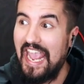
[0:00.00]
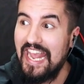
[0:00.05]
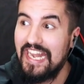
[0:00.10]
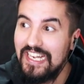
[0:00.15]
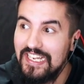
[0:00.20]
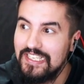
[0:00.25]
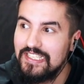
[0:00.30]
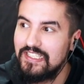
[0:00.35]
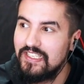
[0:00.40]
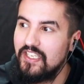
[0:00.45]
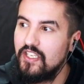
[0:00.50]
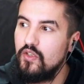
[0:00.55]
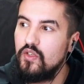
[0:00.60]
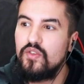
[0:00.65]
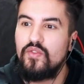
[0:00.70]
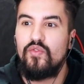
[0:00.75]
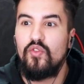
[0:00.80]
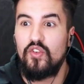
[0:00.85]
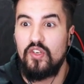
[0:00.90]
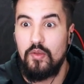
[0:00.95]
endlessly
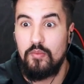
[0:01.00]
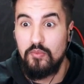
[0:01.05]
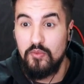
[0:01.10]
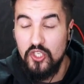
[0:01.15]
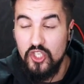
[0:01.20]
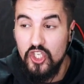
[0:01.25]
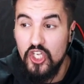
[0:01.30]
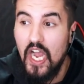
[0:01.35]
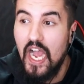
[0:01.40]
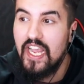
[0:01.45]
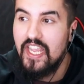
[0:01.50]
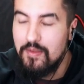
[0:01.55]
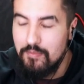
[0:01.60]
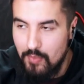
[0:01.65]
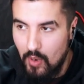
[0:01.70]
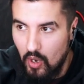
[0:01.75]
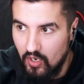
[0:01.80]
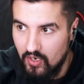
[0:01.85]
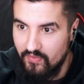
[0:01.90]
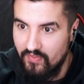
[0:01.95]
useful and a
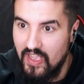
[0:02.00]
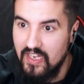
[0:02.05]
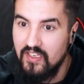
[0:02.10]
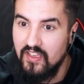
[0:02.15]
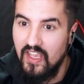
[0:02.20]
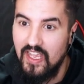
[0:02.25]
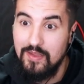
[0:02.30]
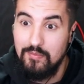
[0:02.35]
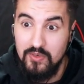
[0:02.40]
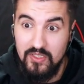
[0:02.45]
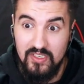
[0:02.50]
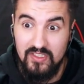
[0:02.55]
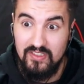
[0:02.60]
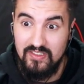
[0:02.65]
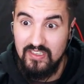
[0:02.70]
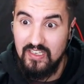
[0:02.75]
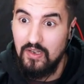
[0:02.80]
giant part of endgame, which is